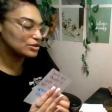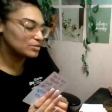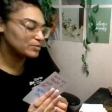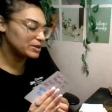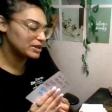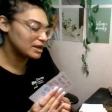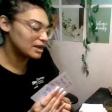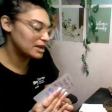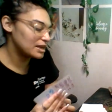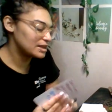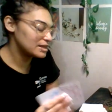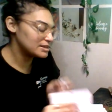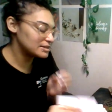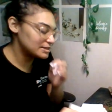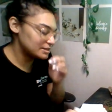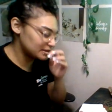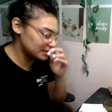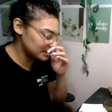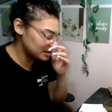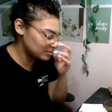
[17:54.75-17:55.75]

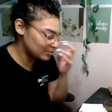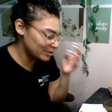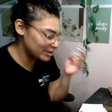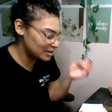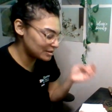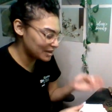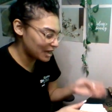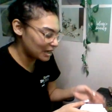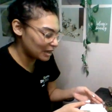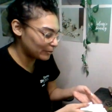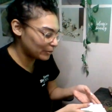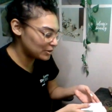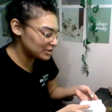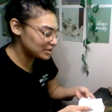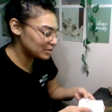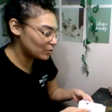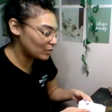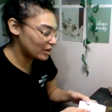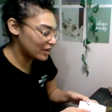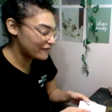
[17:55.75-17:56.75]
because this would be the kind of
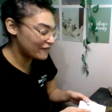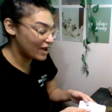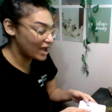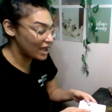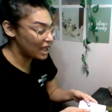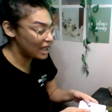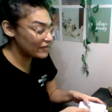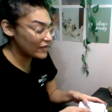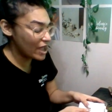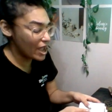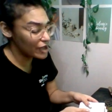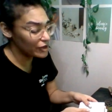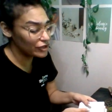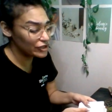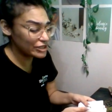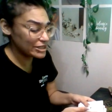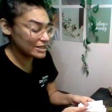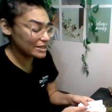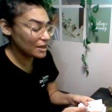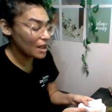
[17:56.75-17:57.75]
person, well, if I had that
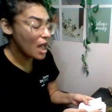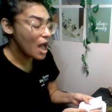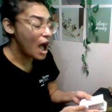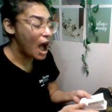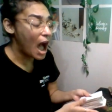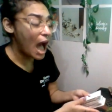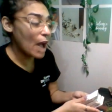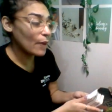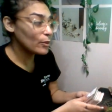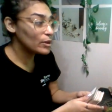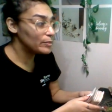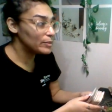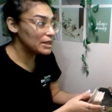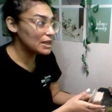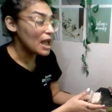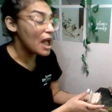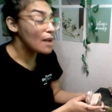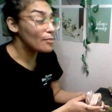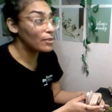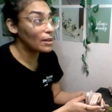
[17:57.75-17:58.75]
energy, I would
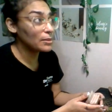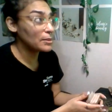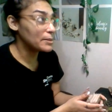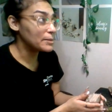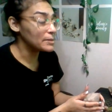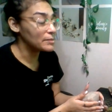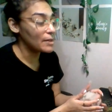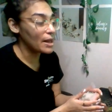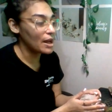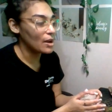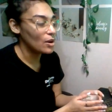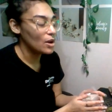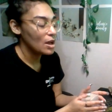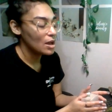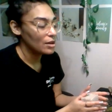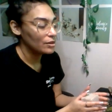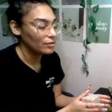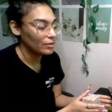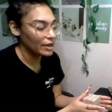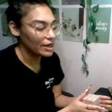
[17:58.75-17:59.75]
be blah, blah, blah, blah, blah.
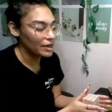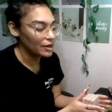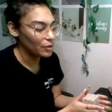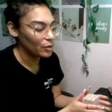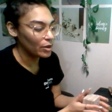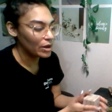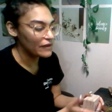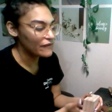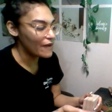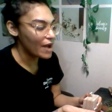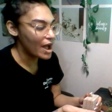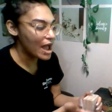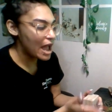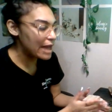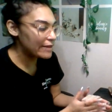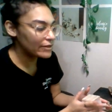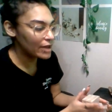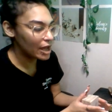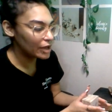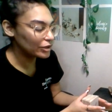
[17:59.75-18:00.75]
Right? Or if I
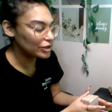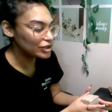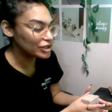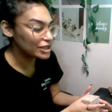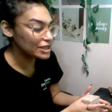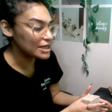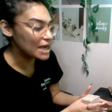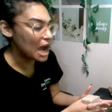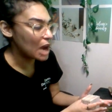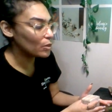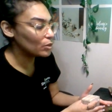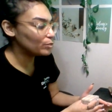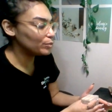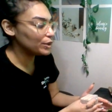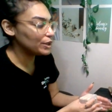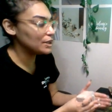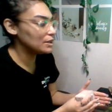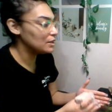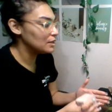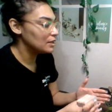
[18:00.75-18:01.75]
had that energy, I would
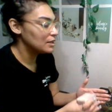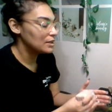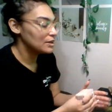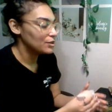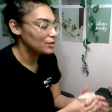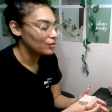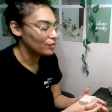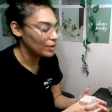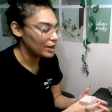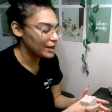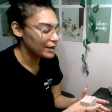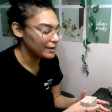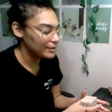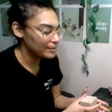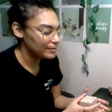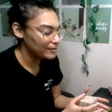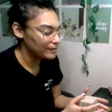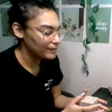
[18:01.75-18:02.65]
be, right?